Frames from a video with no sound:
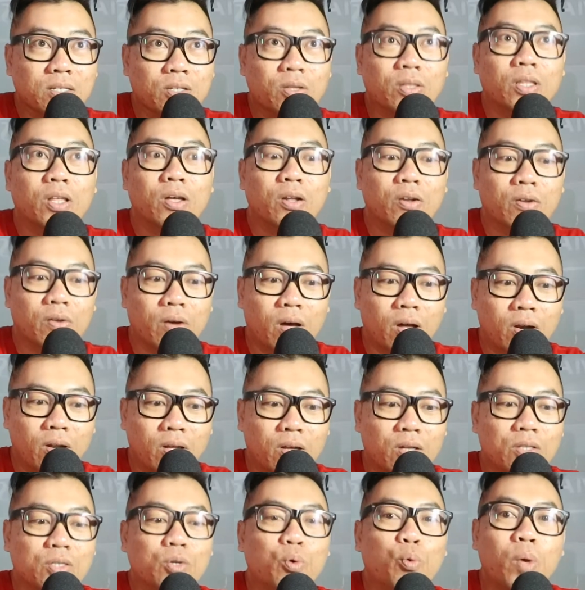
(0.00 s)
So the
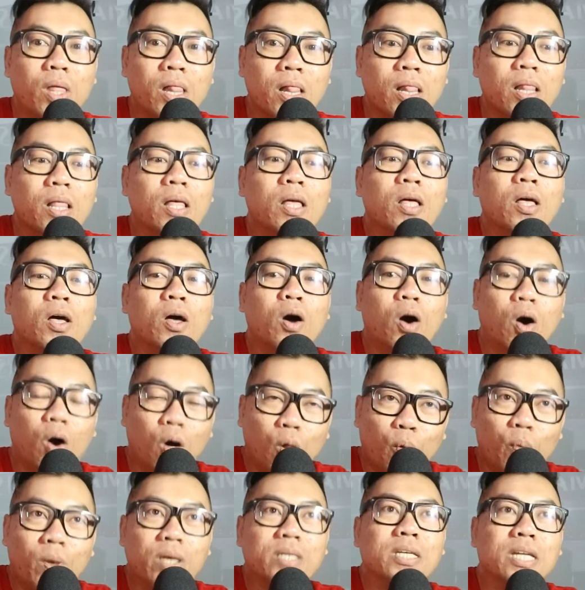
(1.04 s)
audience will
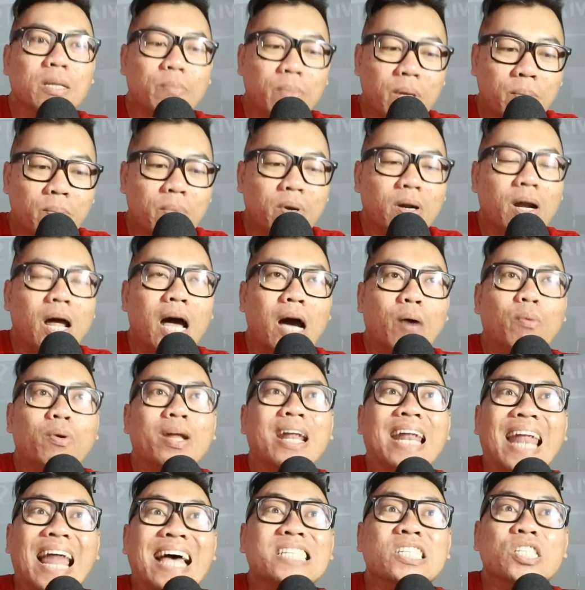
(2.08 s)
always remember our
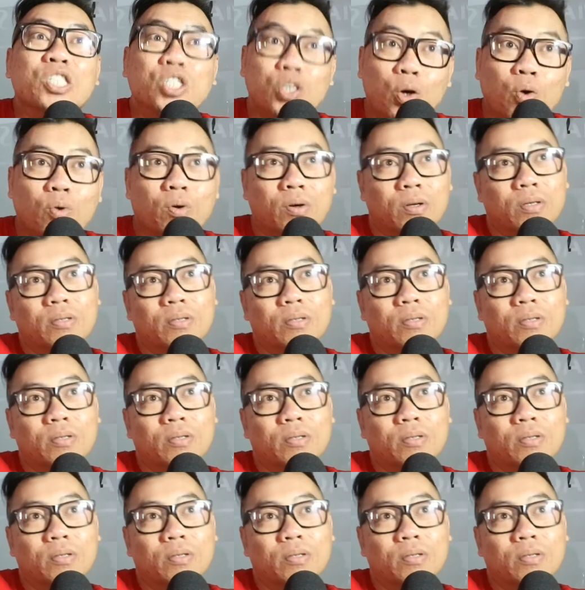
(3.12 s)
last joke.